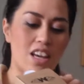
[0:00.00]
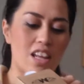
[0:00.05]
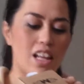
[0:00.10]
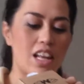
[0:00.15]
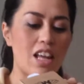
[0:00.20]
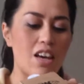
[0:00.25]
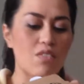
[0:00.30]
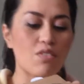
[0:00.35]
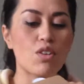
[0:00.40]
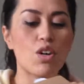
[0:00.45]

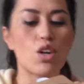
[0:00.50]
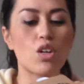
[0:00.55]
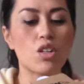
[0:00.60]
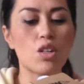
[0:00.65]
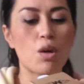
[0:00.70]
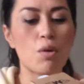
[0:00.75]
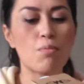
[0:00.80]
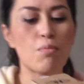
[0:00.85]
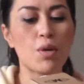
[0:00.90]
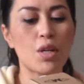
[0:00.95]
Love Cotton
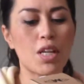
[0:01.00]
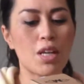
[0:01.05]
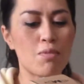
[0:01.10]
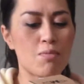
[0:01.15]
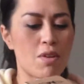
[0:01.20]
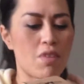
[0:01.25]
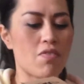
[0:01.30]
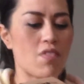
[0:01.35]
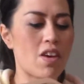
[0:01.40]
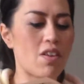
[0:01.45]
On Body.
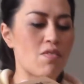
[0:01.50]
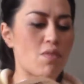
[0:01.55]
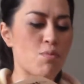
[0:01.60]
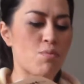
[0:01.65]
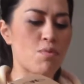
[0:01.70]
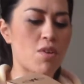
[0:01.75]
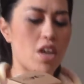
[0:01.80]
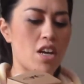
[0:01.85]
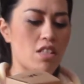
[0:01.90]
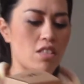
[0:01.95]
My favorite
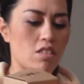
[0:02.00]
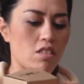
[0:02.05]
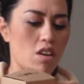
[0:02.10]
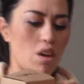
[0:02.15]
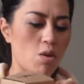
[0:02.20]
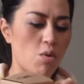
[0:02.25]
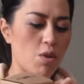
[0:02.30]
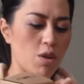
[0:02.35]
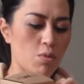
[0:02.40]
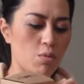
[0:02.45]
brand in the
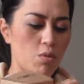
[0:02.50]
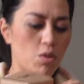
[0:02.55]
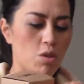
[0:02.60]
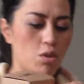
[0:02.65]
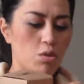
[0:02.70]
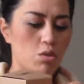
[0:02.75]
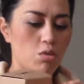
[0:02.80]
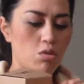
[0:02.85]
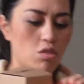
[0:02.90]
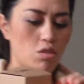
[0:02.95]
whole wide
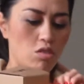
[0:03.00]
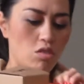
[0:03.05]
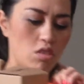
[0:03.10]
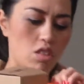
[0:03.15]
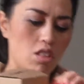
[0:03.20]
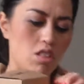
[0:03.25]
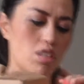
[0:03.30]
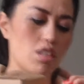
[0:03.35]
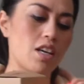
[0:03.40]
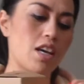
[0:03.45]
world.
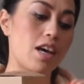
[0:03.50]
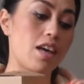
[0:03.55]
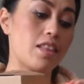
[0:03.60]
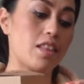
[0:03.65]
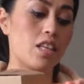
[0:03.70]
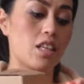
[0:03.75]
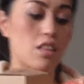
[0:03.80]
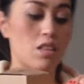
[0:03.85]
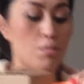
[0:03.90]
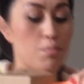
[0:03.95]
And
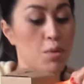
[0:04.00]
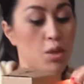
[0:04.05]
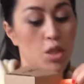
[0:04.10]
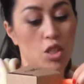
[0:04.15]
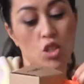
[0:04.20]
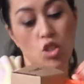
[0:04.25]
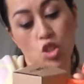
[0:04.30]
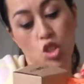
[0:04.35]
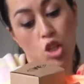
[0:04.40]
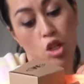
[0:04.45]
then the Body
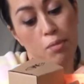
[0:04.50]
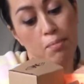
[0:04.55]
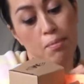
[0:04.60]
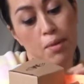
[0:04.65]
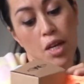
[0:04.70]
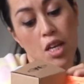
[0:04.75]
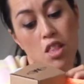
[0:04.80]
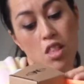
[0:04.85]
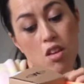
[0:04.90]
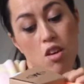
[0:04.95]
Shop.
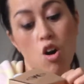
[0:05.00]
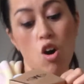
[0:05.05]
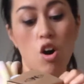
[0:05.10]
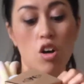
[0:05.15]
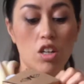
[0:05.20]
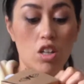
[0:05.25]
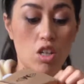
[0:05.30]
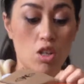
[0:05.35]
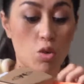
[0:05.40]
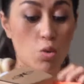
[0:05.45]

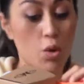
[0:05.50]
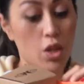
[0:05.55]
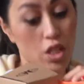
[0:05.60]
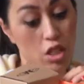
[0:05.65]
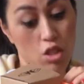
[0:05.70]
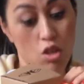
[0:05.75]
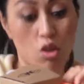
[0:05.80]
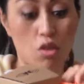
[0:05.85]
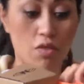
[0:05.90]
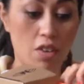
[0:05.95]

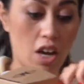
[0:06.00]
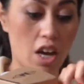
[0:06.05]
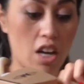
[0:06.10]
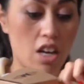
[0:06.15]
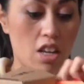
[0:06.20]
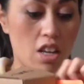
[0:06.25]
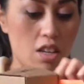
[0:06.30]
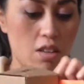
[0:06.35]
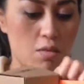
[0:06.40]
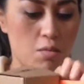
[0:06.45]
Quicksilver.
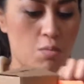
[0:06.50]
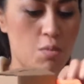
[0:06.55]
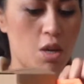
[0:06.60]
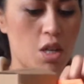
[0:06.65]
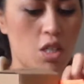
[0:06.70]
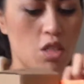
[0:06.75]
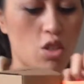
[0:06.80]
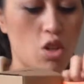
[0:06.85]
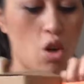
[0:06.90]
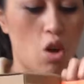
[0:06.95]
My
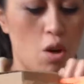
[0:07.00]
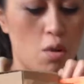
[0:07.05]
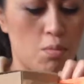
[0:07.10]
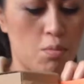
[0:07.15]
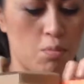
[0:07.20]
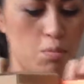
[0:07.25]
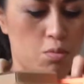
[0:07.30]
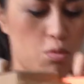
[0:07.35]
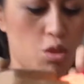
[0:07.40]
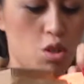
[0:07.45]
top
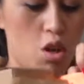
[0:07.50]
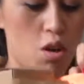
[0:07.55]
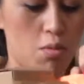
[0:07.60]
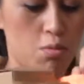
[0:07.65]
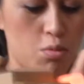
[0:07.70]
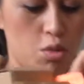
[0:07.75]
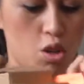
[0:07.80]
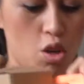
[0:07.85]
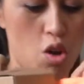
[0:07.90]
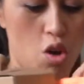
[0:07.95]

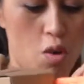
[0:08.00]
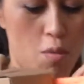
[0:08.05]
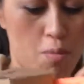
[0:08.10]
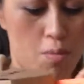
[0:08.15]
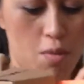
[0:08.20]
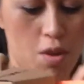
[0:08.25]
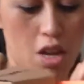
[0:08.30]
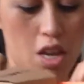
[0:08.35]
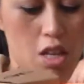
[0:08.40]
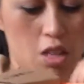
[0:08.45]

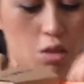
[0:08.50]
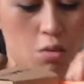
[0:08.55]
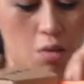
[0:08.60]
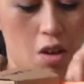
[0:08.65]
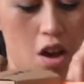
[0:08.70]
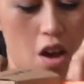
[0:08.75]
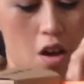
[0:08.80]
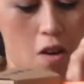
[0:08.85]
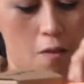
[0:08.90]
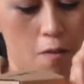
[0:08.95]
as
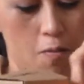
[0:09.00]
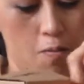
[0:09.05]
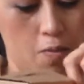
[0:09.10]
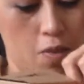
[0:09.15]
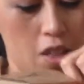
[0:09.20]
well.